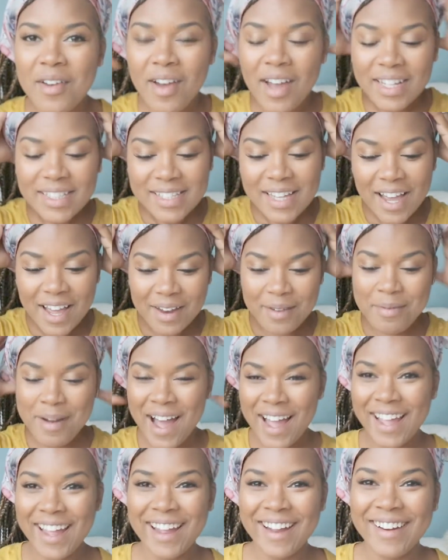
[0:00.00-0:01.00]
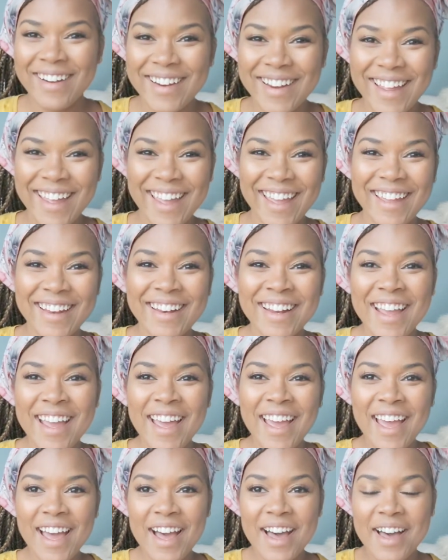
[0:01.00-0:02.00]
I tied my hair again.
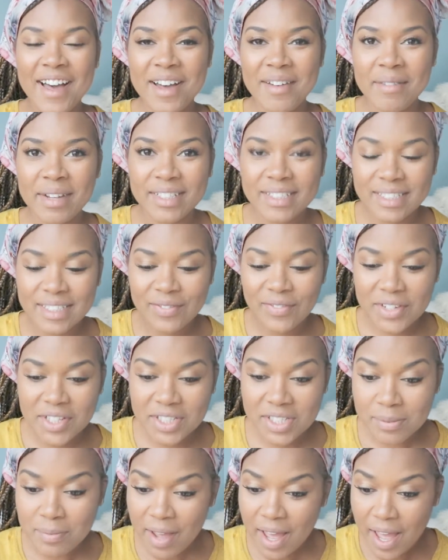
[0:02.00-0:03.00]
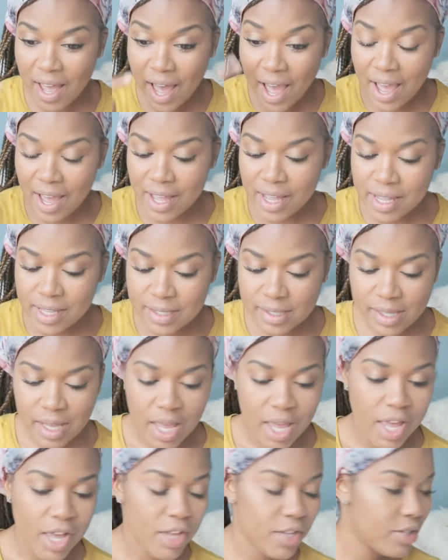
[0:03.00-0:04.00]
I just finished my eyes.
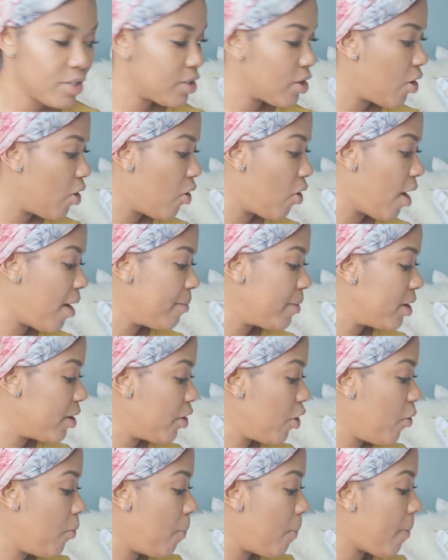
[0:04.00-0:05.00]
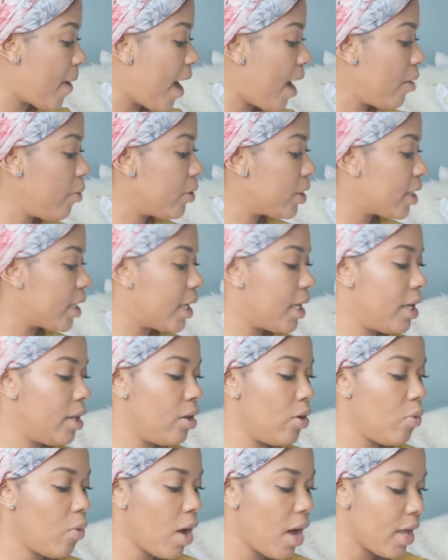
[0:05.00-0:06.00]
So I'm gonna go back with the
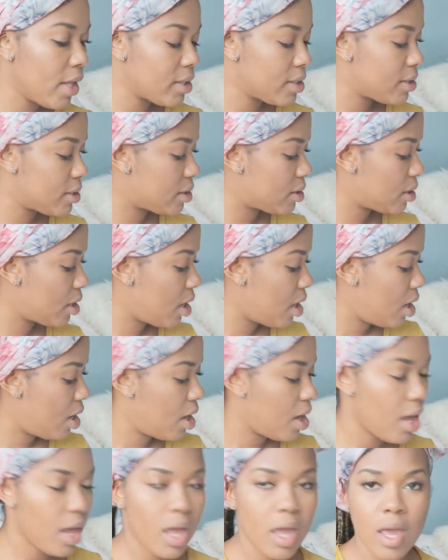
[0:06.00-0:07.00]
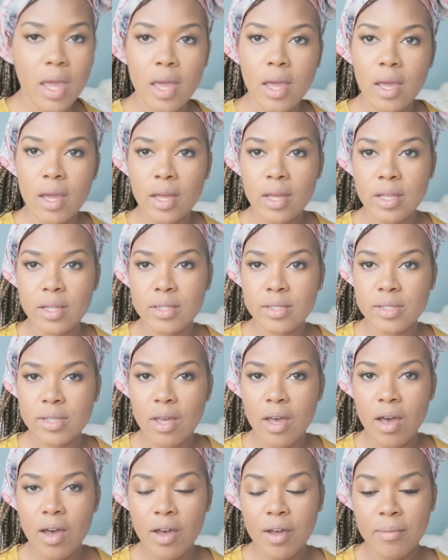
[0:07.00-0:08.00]
Killawatts, and
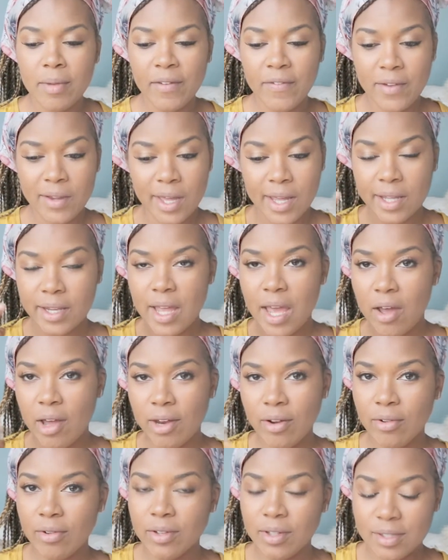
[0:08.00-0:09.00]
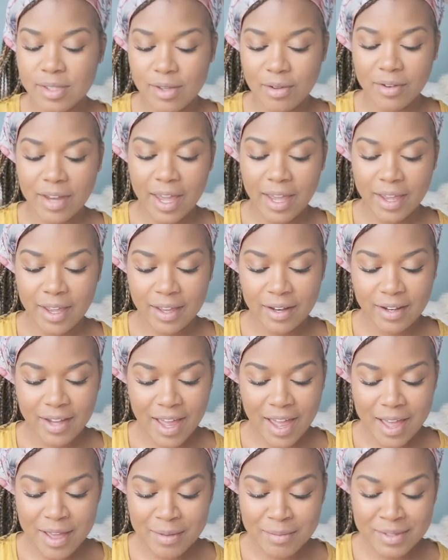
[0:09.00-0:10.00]
I feel like now I don't look so naked.
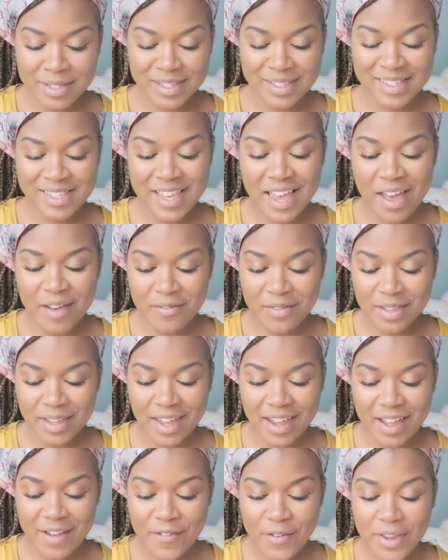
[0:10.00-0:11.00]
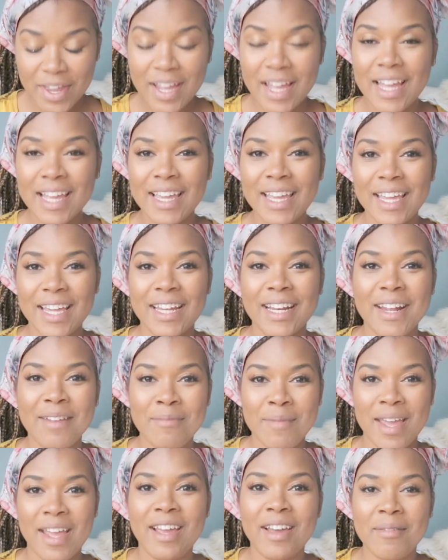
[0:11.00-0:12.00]
I'm just having like, I feel like a kid in
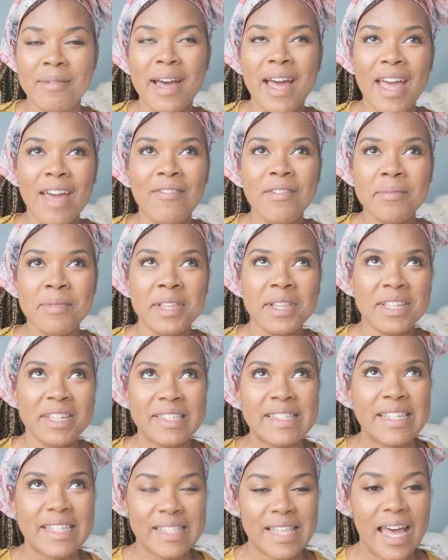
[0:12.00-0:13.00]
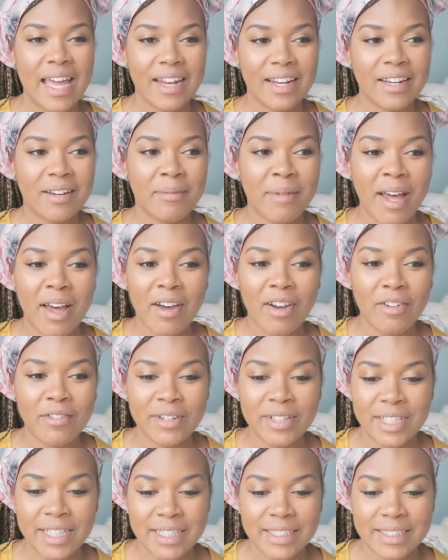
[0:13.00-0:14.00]
makeup. I haven't been this excited about a
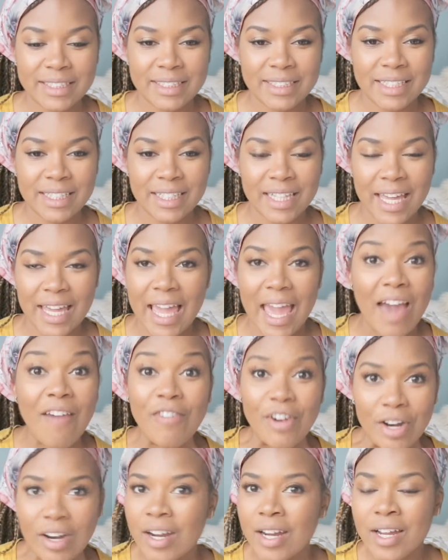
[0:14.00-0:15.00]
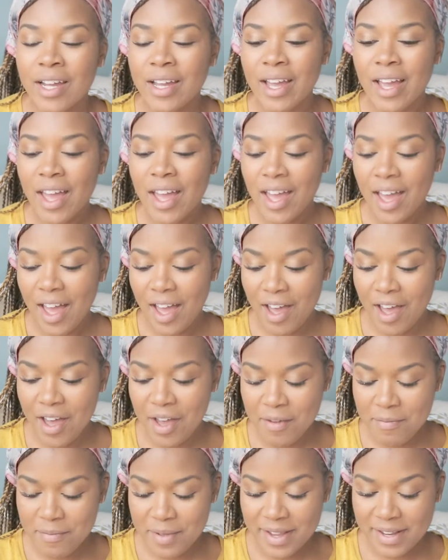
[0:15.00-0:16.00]
release like ever,
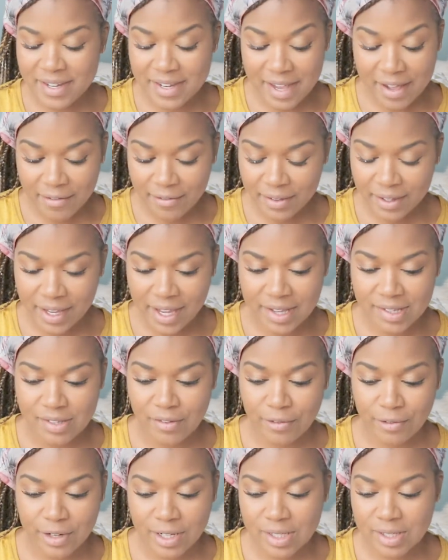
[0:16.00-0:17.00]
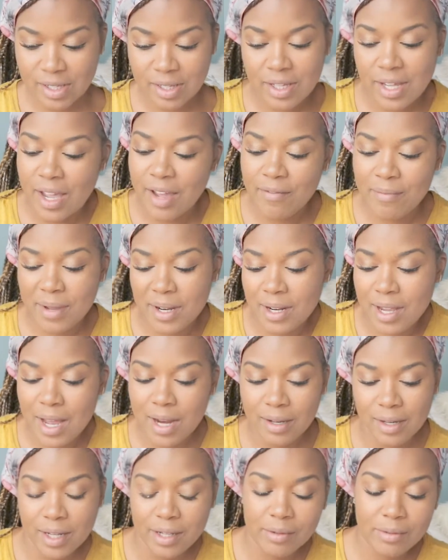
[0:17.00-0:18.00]
but definitely as of recently, I've been kind
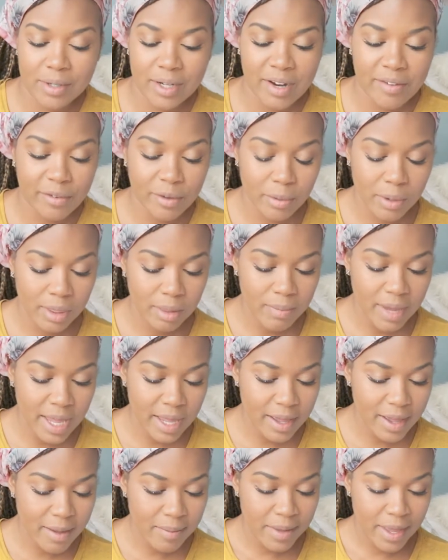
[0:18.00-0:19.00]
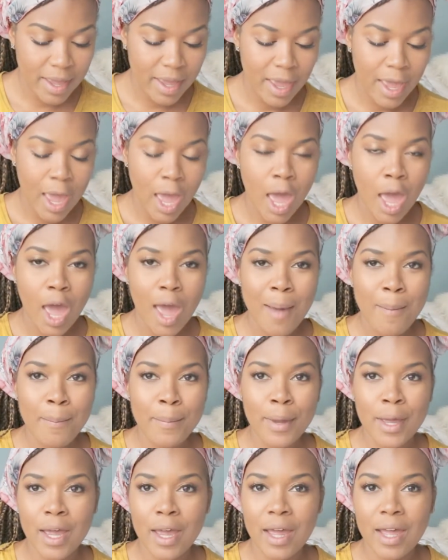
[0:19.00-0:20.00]
of like whatever with makeup.
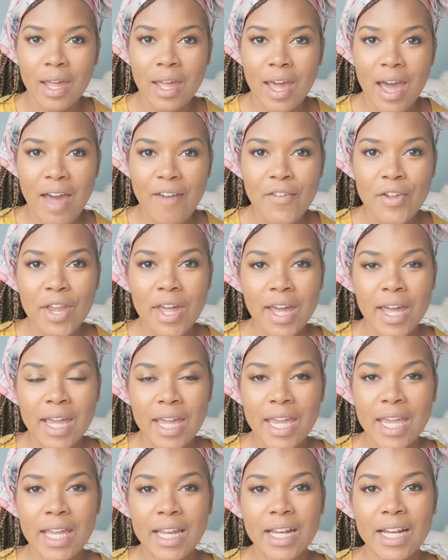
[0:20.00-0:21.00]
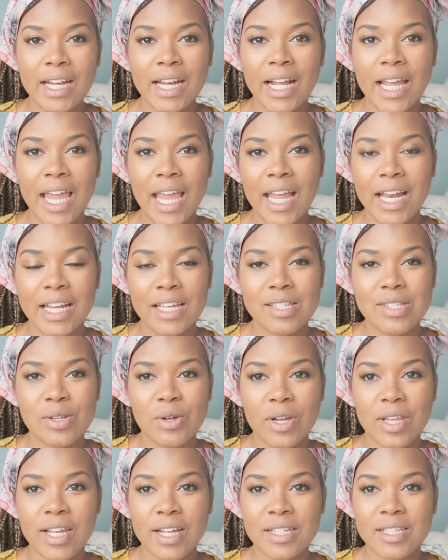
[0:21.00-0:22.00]
but I feel like a kid in a candy
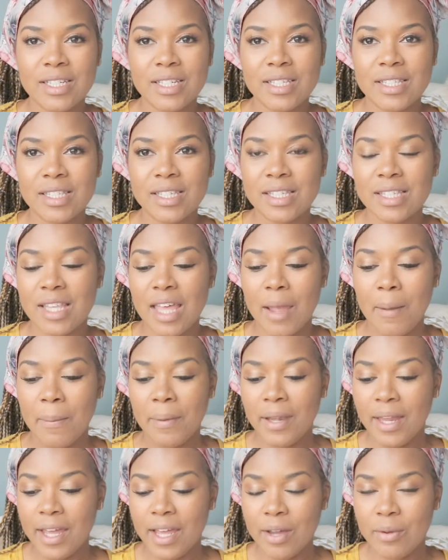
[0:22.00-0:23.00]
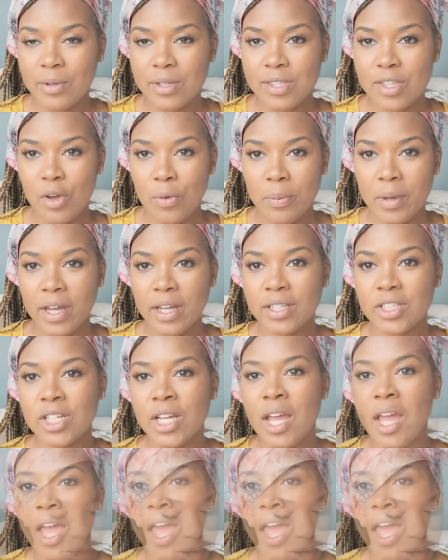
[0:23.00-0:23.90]
store that just is like playing with so much.